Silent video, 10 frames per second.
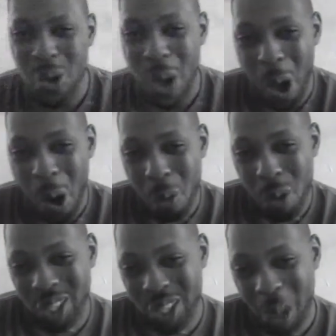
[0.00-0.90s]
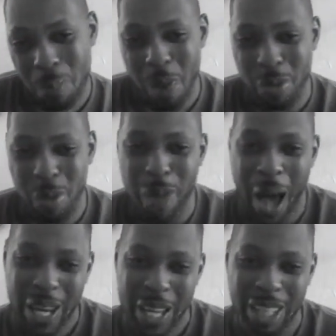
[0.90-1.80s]
yo, what's up,
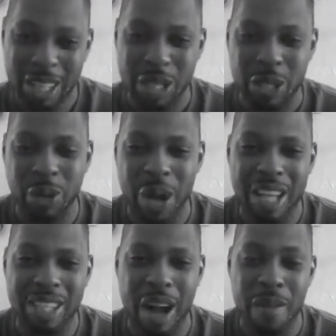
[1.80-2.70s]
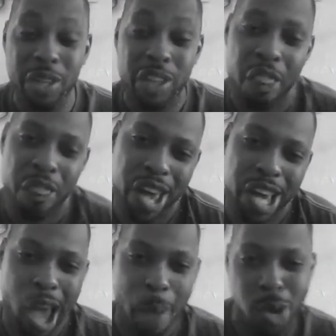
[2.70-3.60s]
everybody? This is Craig Stafford, the
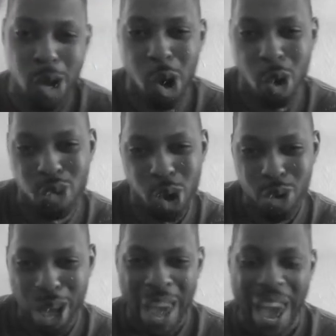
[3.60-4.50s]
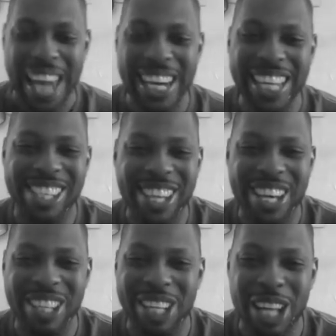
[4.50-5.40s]
Think Happy Guru, and this
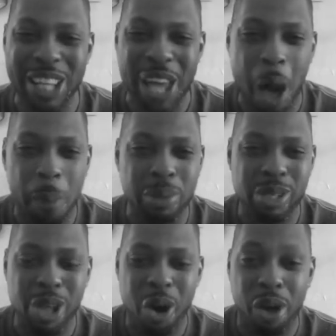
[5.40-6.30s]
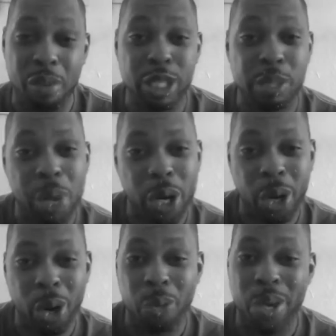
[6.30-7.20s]
is another episode of
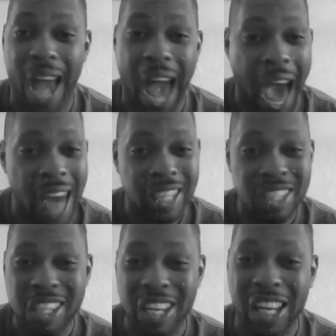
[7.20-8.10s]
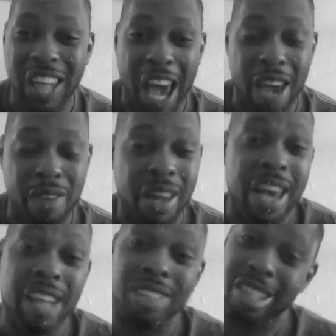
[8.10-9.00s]
Speaker Reality Life.
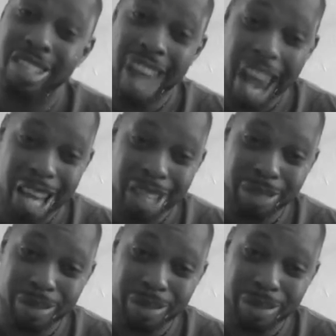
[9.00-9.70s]
Today,